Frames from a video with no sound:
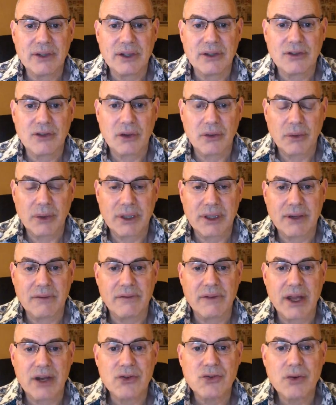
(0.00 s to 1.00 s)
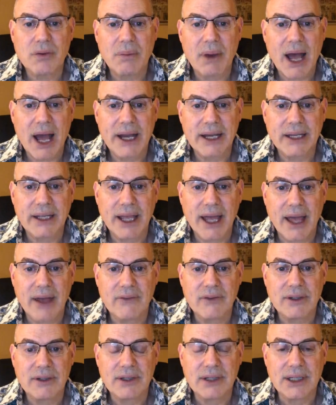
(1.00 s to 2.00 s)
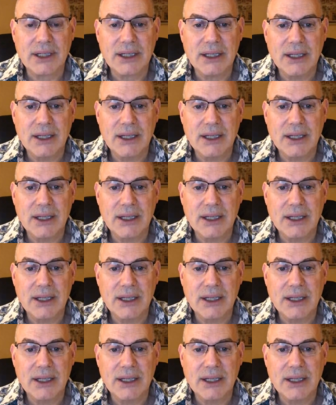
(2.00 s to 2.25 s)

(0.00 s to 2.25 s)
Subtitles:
So we're in the ventral body cavity.